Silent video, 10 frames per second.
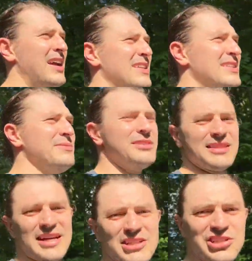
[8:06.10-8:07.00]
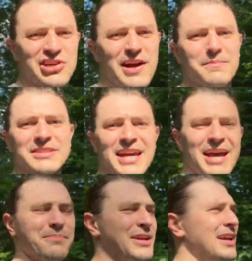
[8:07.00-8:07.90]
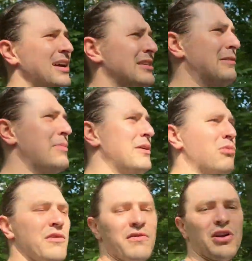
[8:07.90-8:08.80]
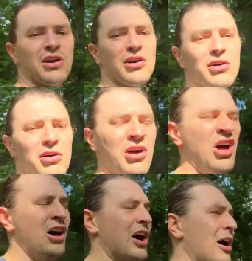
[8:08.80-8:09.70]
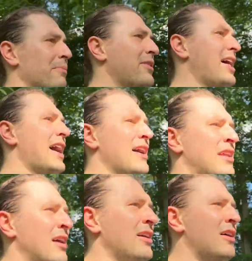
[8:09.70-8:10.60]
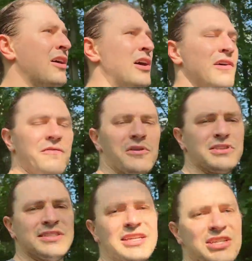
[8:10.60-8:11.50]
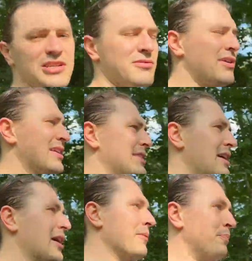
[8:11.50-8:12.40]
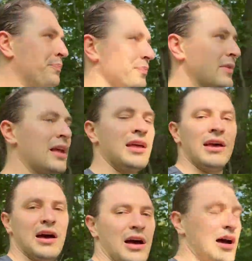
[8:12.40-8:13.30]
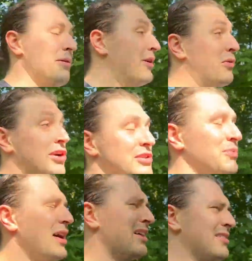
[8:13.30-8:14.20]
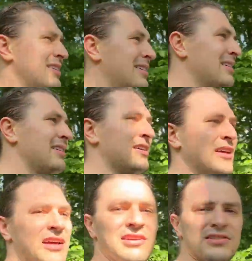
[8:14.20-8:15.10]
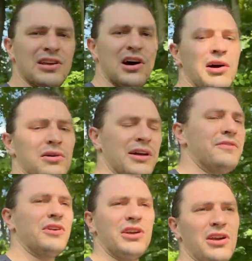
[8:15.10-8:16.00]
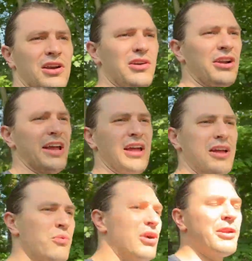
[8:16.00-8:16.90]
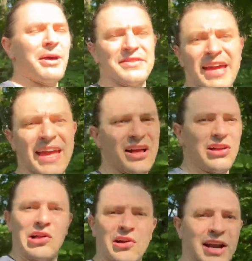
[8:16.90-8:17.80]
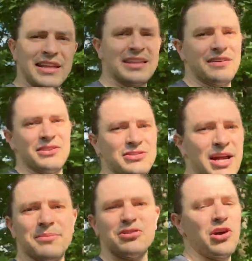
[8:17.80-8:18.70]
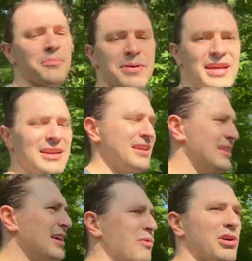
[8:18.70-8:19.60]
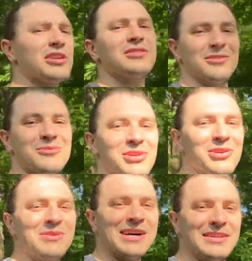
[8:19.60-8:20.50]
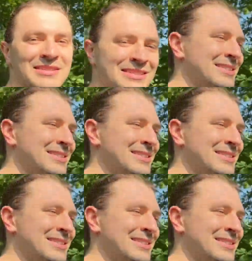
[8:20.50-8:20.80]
It seems like that strap is happy to be more vertical up that first digit right there. Um, it works well. So if you're worried about the angle or anything of those straps, don't be. It works really well.